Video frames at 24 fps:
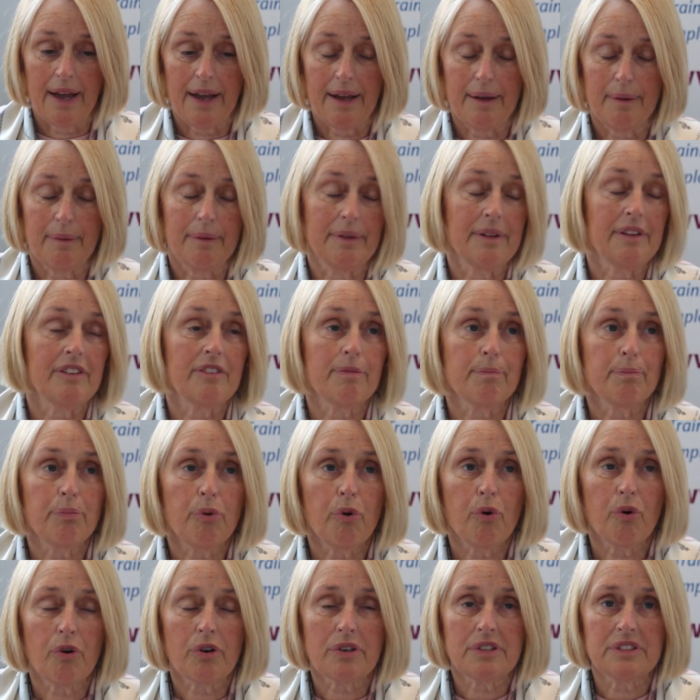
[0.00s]
It's
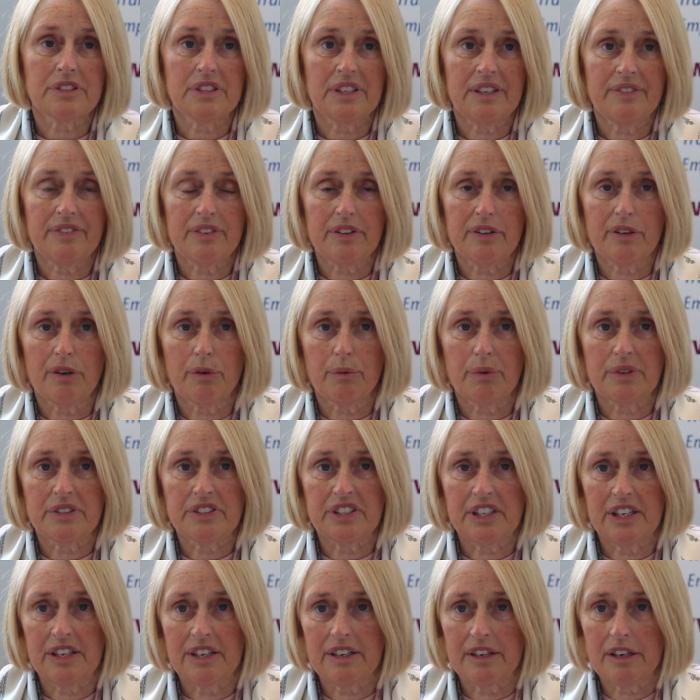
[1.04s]
important, even though we're
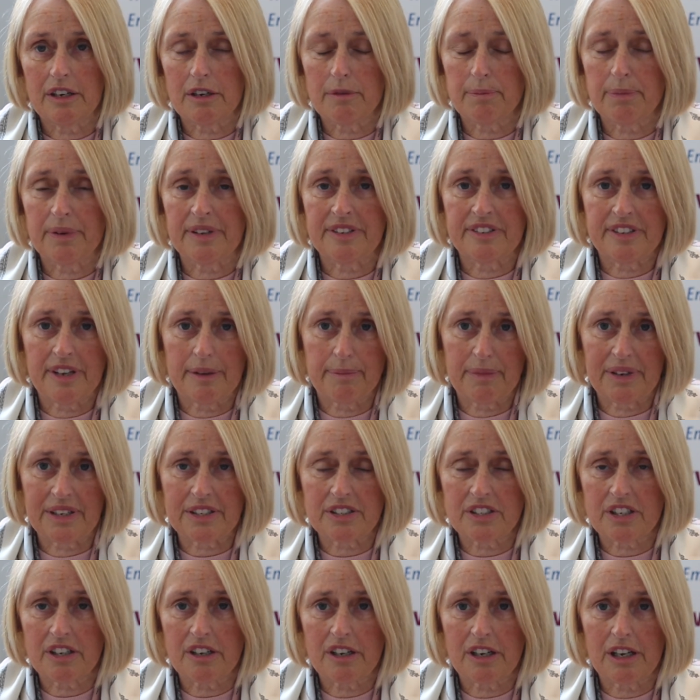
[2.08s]
dealing in a
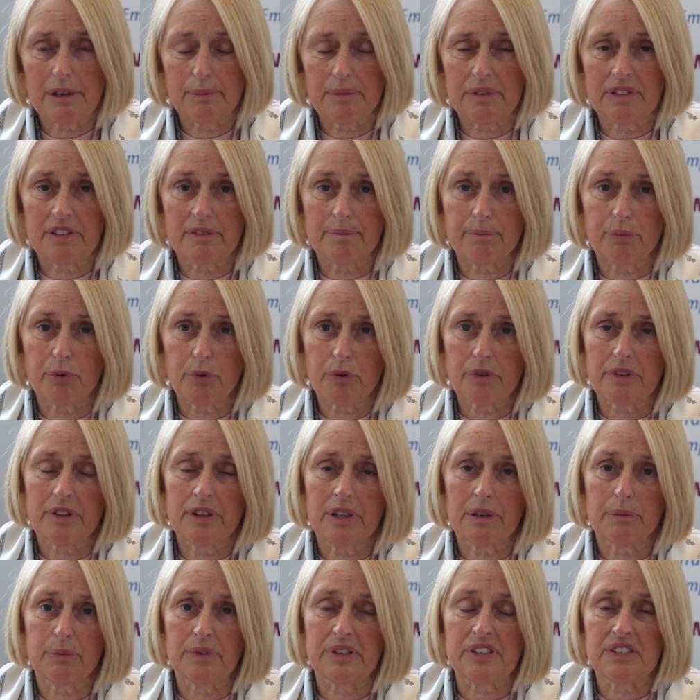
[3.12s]
pandemic time, it's
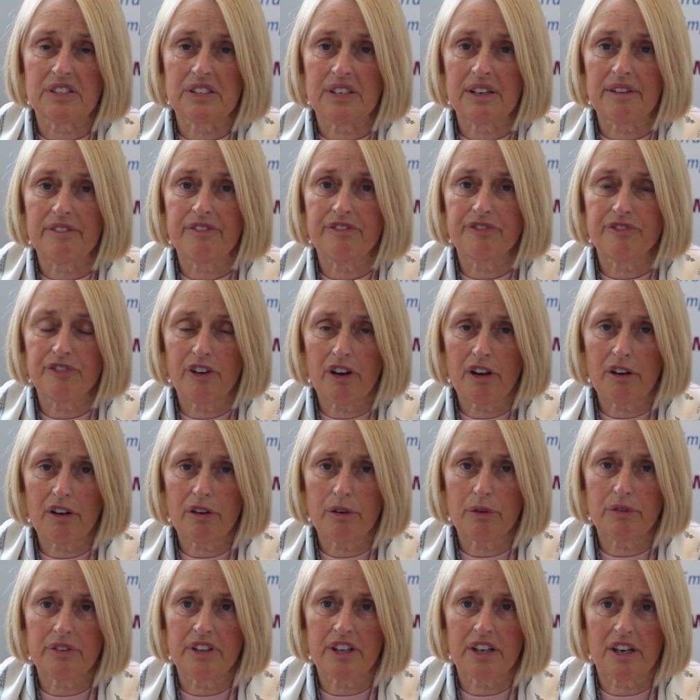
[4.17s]
important that we still
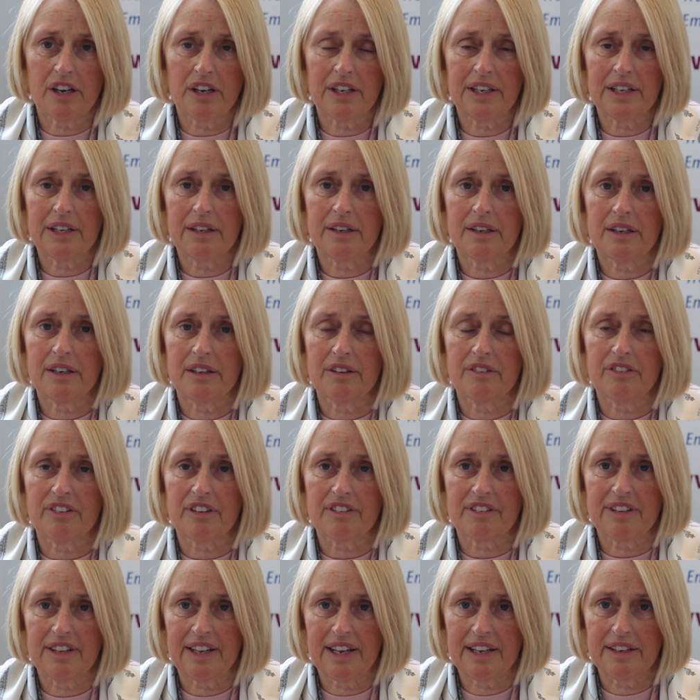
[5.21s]
follow the guidelines
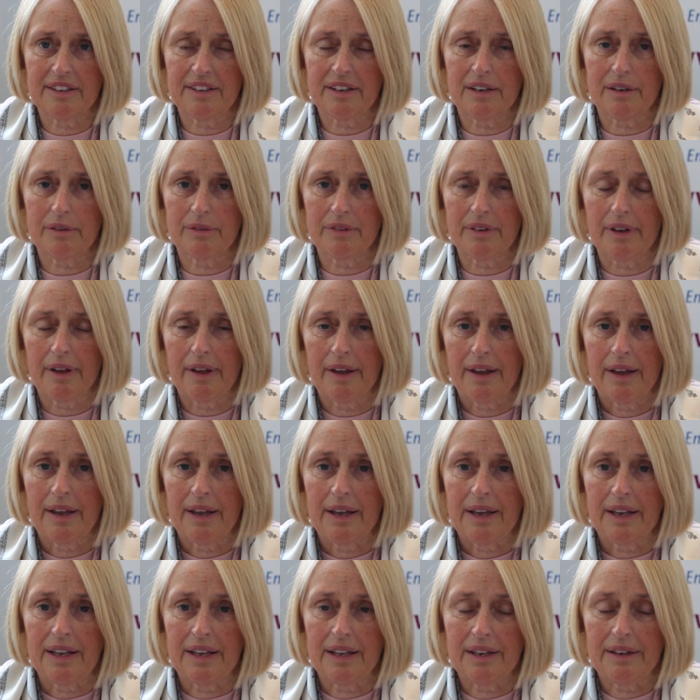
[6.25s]
as laid down
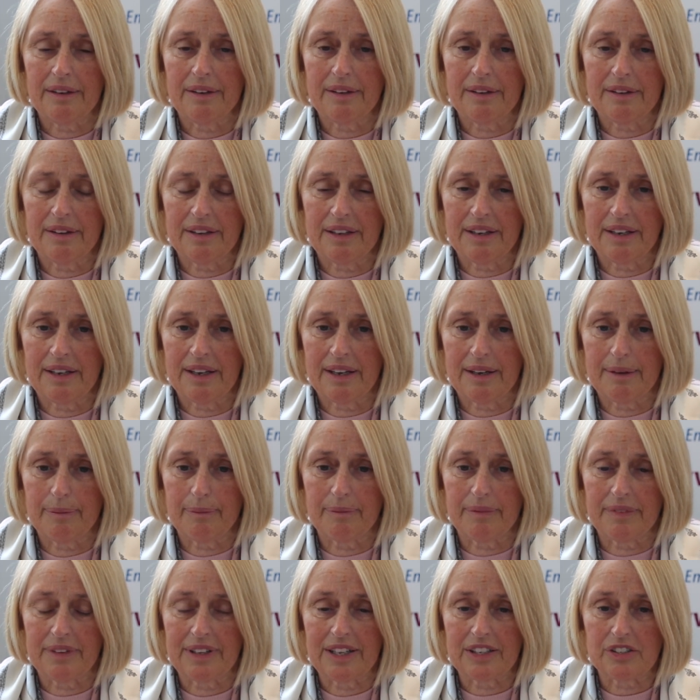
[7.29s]
in the
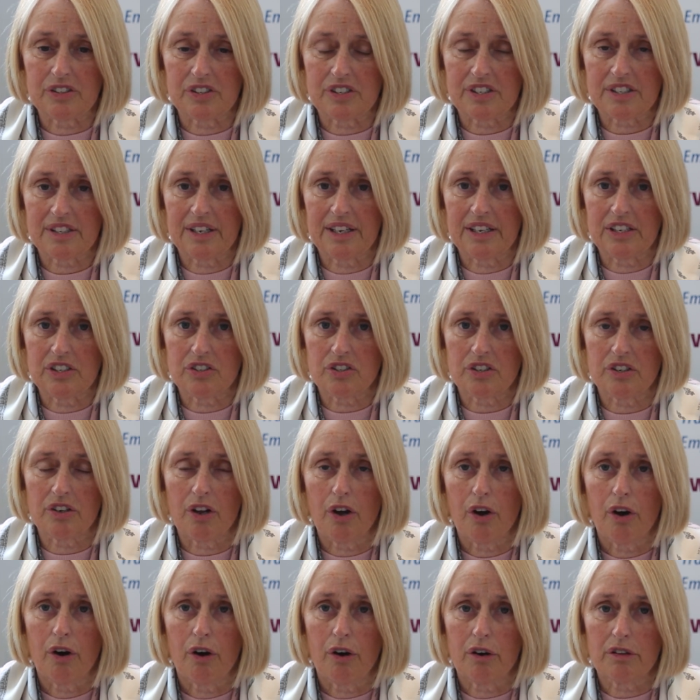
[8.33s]
legislation,
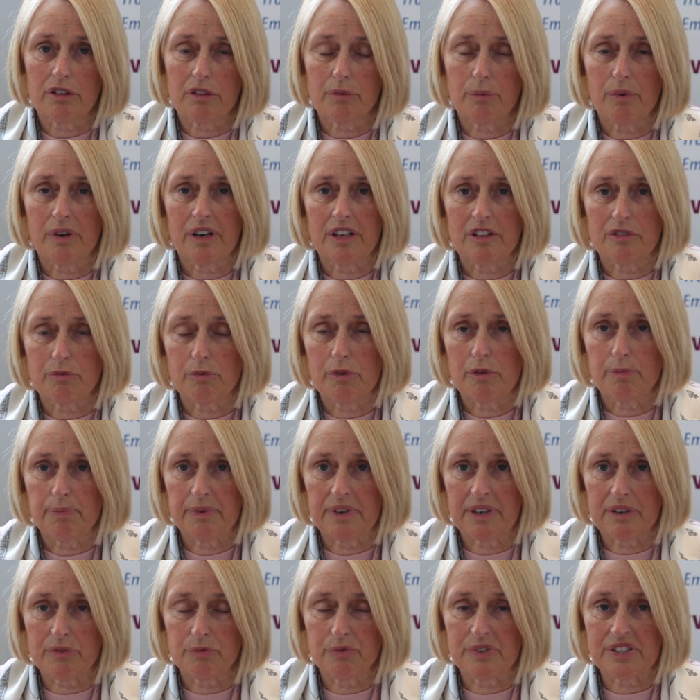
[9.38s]
otherwise we'll
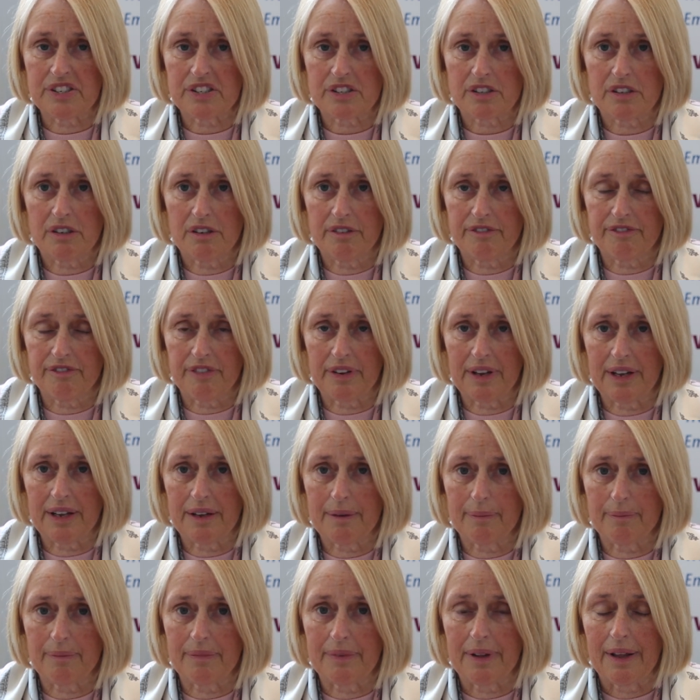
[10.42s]
be at risk of
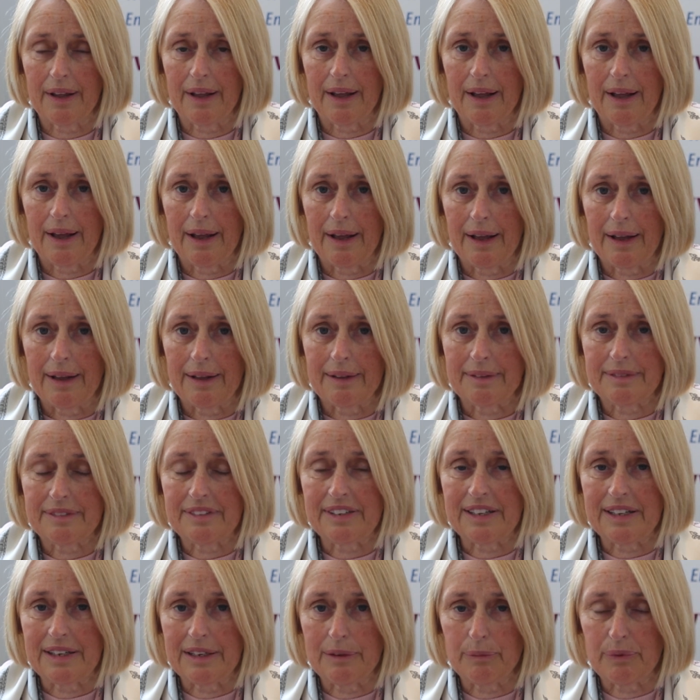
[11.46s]

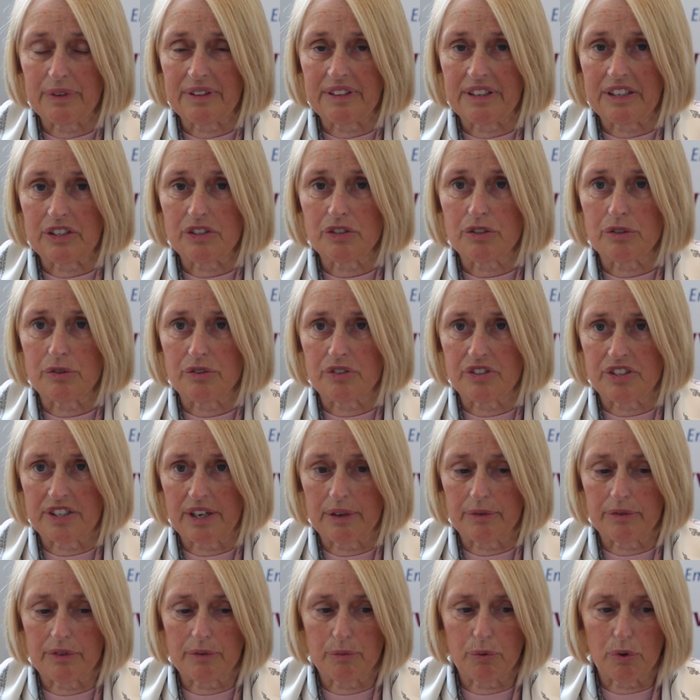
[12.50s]
dealing with issues
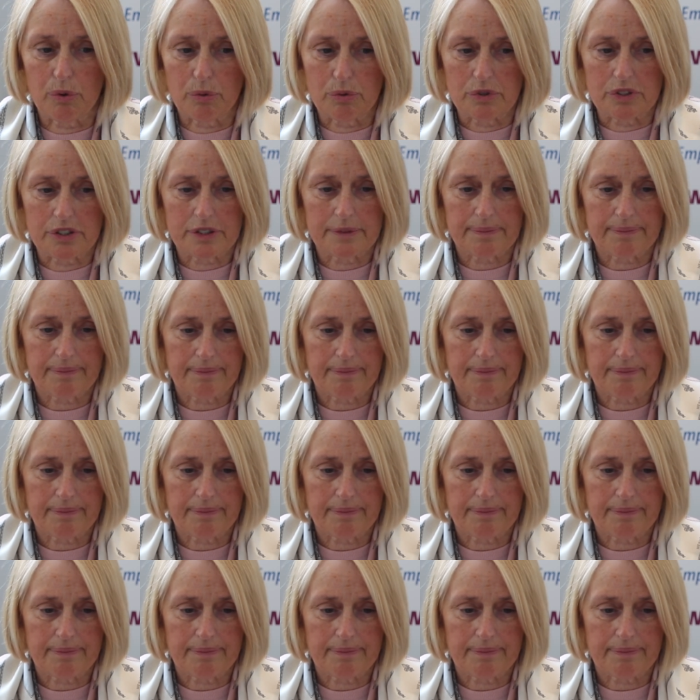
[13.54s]
down the road.